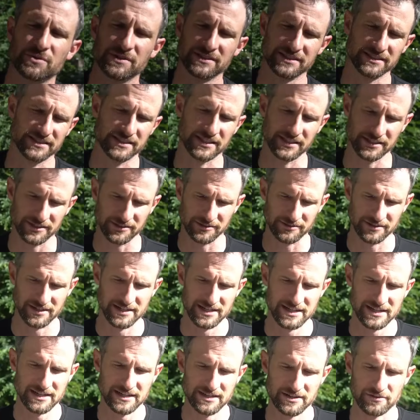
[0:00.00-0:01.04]
one too.
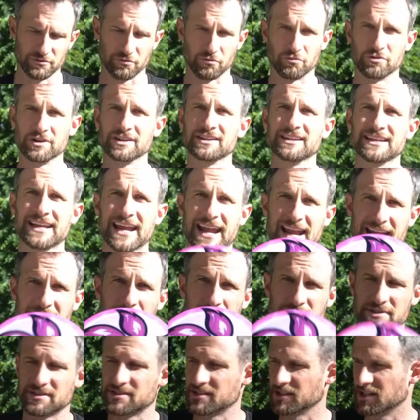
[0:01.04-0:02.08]
Really
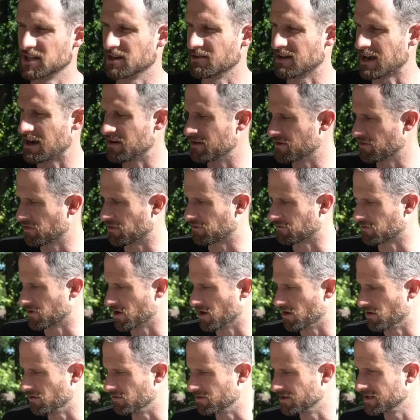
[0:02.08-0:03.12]
amped to go out and
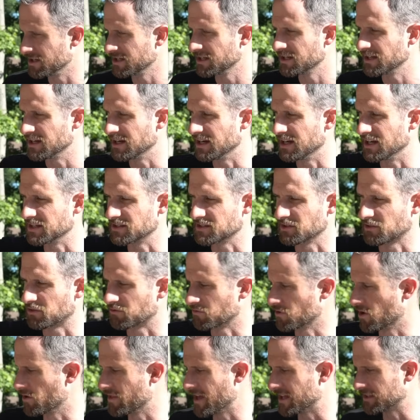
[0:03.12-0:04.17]
throw
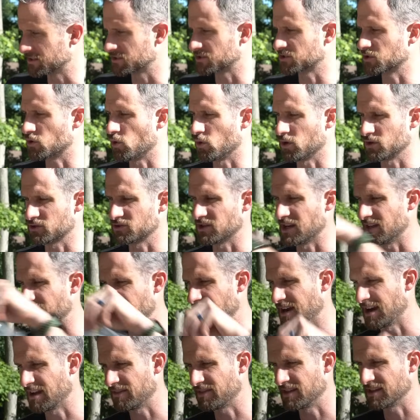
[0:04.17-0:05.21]
that Scorch right
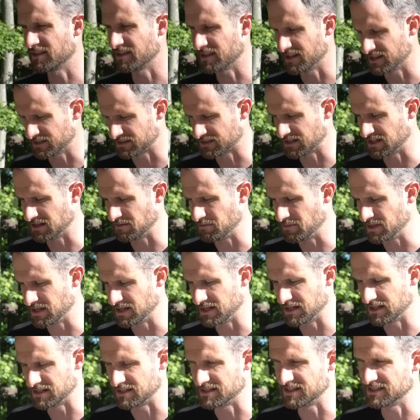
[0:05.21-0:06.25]
there. I think that it's going to
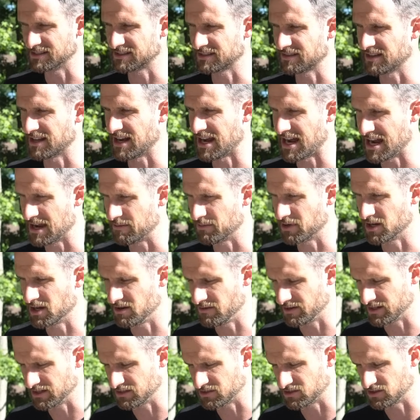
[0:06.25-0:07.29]
be a disc that I am
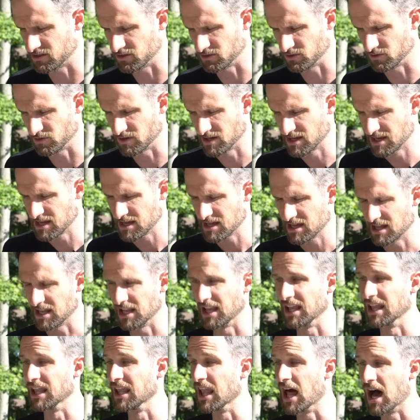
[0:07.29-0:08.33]
going to
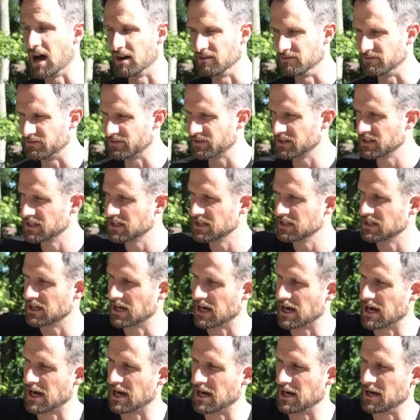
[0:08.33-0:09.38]
love.
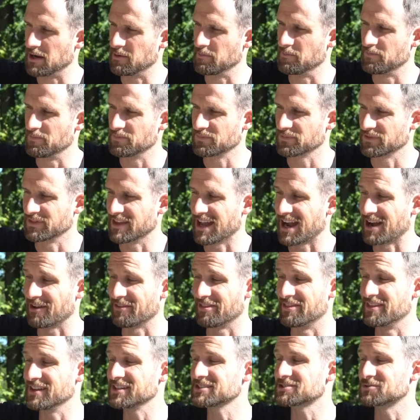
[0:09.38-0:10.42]
Now
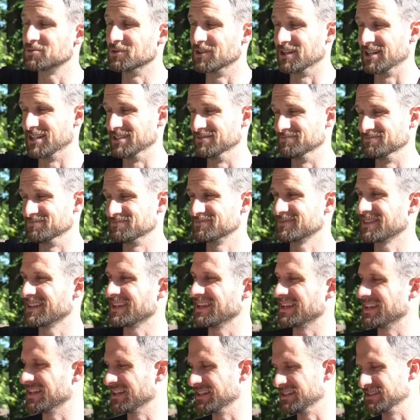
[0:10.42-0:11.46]
this one
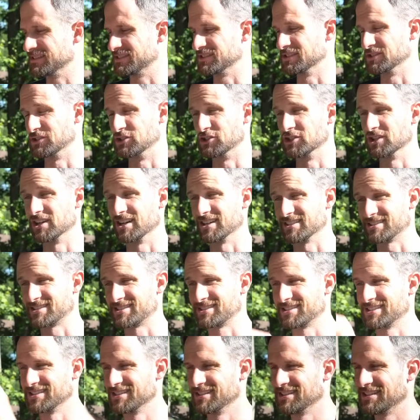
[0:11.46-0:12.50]
is
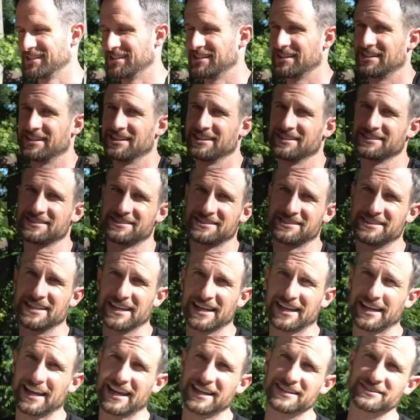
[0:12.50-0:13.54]
just
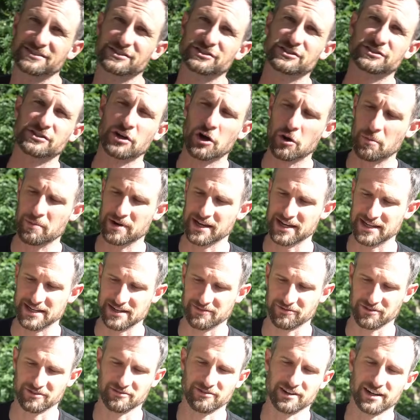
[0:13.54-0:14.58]
sick in so many
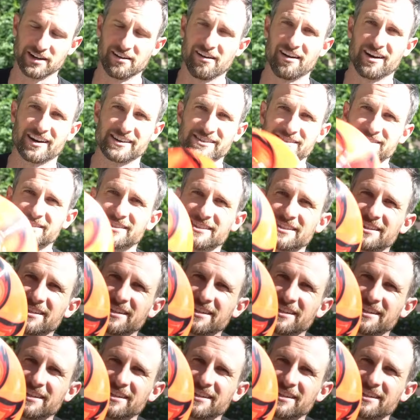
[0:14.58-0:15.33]
different regards.